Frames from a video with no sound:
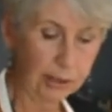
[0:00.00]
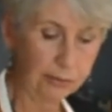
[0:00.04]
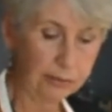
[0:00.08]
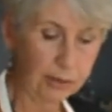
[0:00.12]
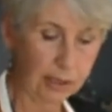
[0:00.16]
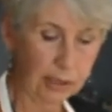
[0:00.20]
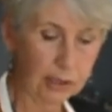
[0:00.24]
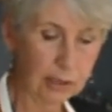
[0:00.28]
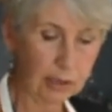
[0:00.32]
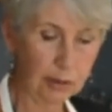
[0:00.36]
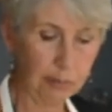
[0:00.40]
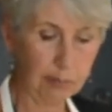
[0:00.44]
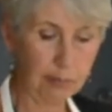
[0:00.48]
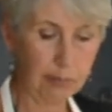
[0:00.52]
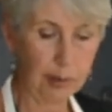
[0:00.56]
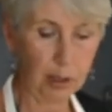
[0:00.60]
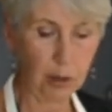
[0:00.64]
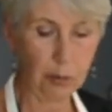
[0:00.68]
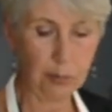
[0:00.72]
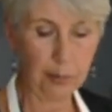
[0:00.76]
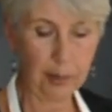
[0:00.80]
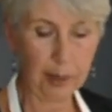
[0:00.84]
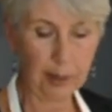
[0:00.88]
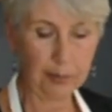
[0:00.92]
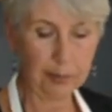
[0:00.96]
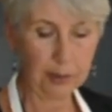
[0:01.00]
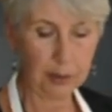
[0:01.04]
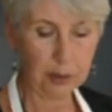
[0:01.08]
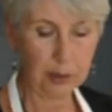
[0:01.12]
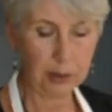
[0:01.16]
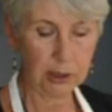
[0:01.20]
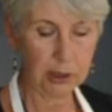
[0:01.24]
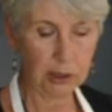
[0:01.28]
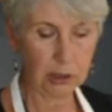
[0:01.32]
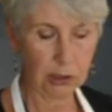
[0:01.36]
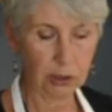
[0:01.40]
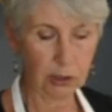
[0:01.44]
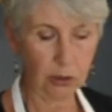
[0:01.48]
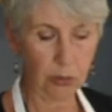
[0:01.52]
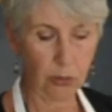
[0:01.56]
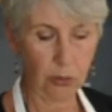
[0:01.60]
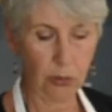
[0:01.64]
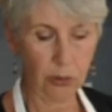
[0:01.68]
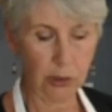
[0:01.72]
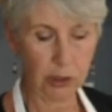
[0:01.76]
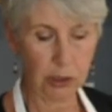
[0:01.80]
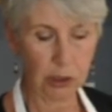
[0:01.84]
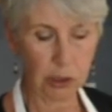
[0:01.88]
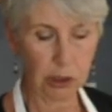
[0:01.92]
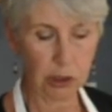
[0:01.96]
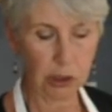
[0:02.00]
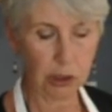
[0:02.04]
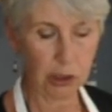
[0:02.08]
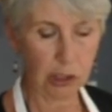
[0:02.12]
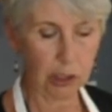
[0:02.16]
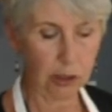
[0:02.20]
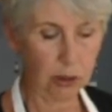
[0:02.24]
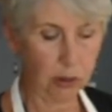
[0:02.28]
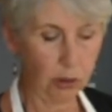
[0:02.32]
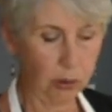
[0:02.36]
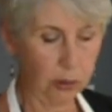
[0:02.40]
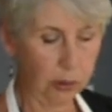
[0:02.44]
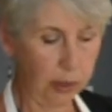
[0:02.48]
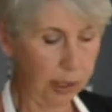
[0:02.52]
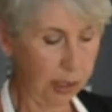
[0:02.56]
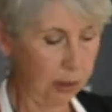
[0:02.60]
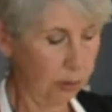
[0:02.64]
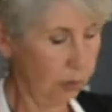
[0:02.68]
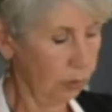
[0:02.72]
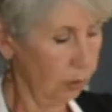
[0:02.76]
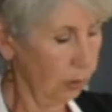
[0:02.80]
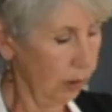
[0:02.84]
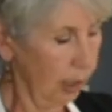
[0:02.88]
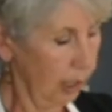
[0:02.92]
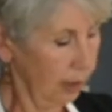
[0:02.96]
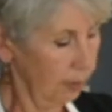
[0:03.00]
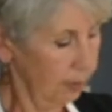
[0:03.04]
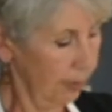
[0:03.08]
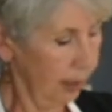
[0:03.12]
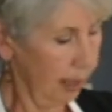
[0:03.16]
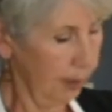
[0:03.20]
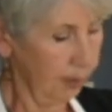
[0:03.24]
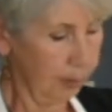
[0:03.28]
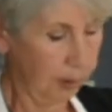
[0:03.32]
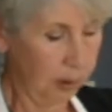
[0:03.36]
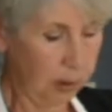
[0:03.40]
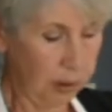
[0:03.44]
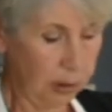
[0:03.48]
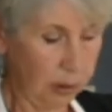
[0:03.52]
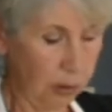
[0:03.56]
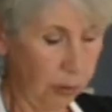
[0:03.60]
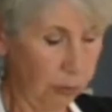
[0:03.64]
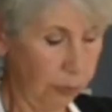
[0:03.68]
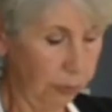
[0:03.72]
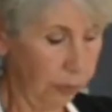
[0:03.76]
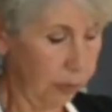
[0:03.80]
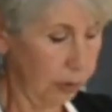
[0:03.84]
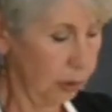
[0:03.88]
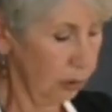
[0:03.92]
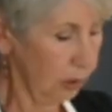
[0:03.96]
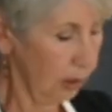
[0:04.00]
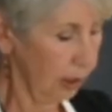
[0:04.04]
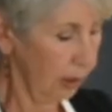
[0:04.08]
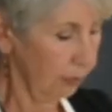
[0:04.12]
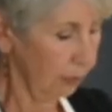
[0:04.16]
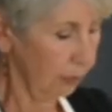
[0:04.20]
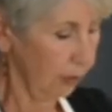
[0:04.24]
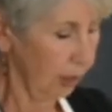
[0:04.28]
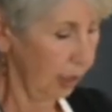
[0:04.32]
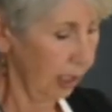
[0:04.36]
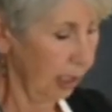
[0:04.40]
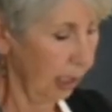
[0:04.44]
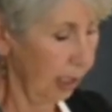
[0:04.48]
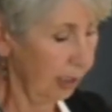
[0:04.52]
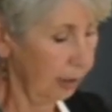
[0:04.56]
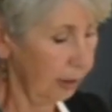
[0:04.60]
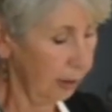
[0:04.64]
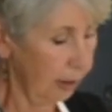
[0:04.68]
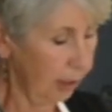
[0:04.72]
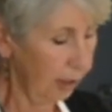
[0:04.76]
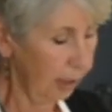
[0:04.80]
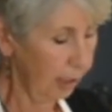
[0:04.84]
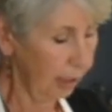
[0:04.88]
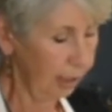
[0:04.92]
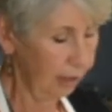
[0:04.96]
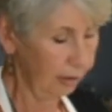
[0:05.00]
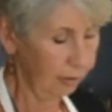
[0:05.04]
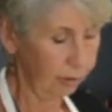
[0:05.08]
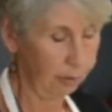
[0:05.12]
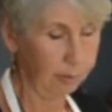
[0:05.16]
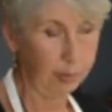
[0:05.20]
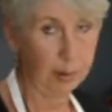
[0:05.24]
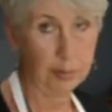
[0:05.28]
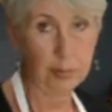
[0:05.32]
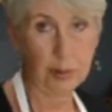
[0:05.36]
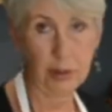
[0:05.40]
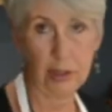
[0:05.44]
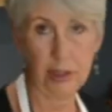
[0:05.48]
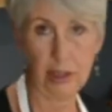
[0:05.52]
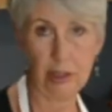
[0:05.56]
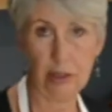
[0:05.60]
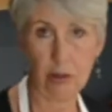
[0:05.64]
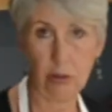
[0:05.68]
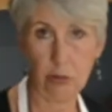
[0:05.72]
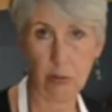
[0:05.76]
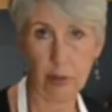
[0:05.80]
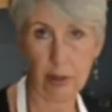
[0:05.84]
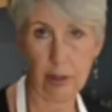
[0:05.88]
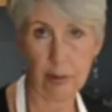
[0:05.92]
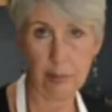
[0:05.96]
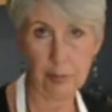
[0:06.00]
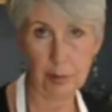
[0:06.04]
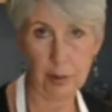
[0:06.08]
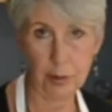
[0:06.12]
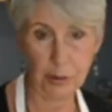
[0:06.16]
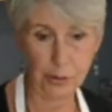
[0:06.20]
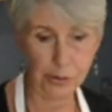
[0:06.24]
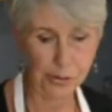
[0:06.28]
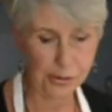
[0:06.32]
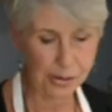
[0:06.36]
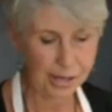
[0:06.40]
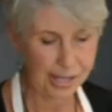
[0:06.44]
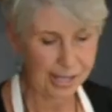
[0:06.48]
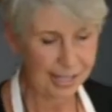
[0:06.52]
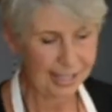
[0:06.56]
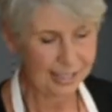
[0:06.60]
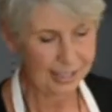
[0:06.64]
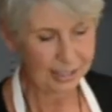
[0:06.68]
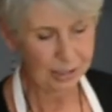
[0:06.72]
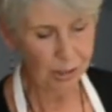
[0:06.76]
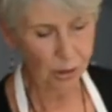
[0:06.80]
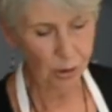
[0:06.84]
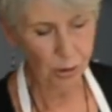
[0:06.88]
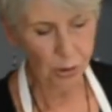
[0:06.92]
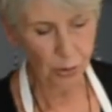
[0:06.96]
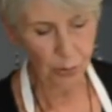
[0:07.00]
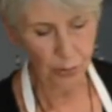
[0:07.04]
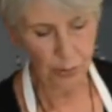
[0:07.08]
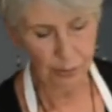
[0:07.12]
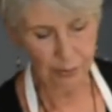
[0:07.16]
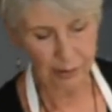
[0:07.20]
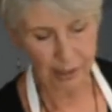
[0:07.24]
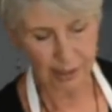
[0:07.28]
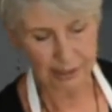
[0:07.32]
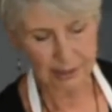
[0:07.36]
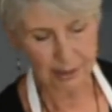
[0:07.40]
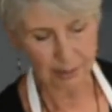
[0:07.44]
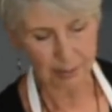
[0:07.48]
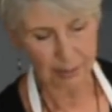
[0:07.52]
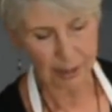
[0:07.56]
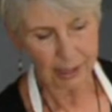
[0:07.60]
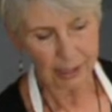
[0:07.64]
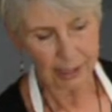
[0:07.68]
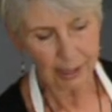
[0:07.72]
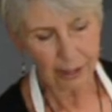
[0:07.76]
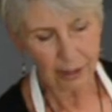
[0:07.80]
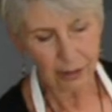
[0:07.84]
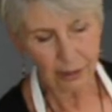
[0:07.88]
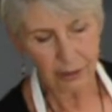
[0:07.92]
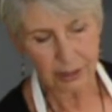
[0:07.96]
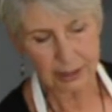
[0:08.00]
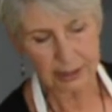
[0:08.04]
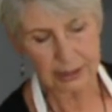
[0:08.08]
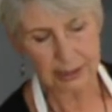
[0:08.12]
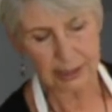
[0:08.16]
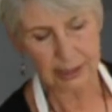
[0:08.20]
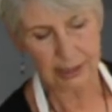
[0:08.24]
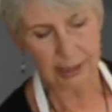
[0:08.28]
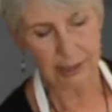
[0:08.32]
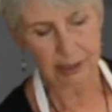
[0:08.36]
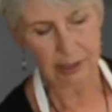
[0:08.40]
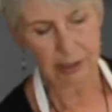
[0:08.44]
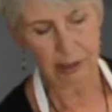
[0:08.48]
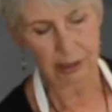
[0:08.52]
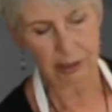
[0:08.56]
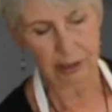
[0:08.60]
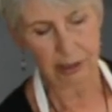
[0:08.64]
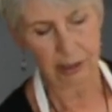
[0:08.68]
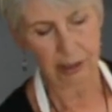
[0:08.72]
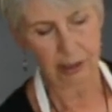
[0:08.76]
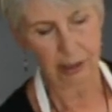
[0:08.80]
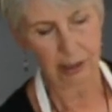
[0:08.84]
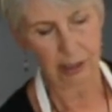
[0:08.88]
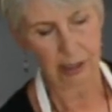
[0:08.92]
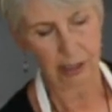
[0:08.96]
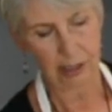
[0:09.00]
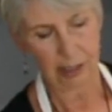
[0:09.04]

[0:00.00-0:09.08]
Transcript: I've got some bell peppers. These are orange, yellow, and red peppers. So if we're doing it for color, remember eating the rainbow. So we've got some carrots in here.